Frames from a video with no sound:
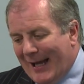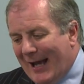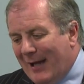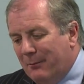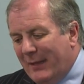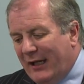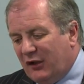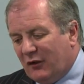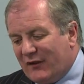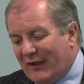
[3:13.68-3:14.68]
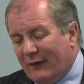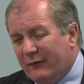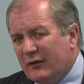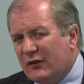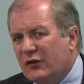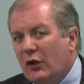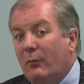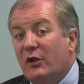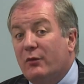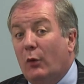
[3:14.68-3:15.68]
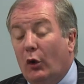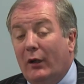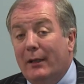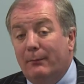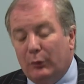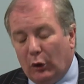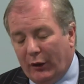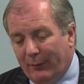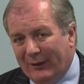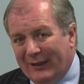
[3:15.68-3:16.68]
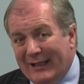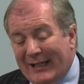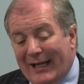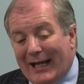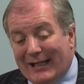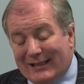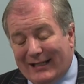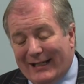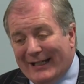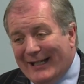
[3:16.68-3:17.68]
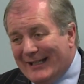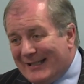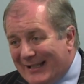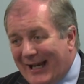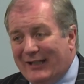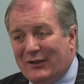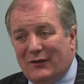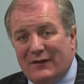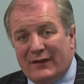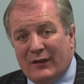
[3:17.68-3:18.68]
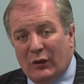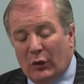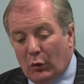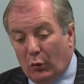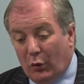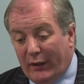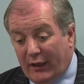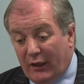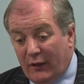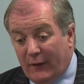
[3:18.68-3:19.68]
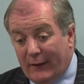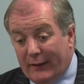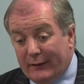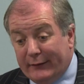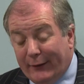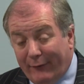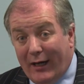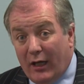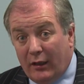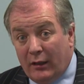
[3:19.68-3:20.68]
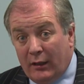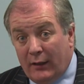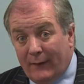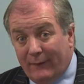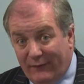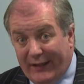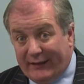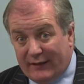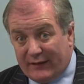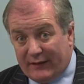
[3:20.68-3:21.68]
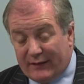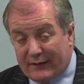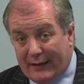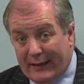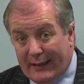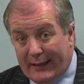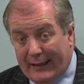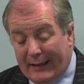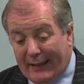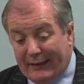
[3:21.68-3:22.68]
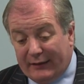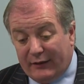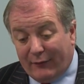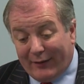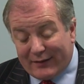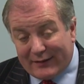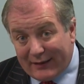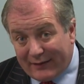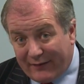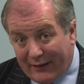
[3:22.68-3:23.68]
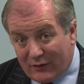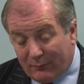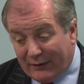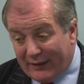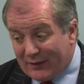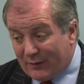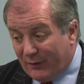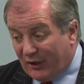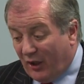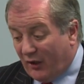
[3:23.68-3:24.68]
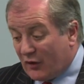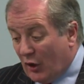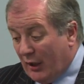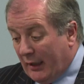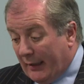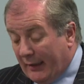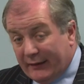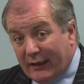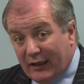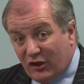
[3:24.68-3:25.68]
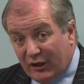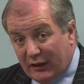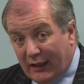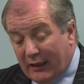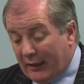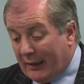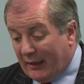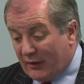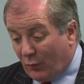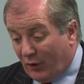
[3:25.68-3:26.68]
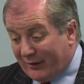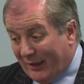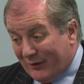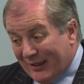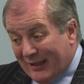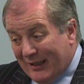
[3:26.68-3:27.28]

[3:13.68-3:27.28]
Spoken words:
and make yourself so much more employable, as I said, in sectors where there are vacancies. And there are 6,000 places because the HEA has worked out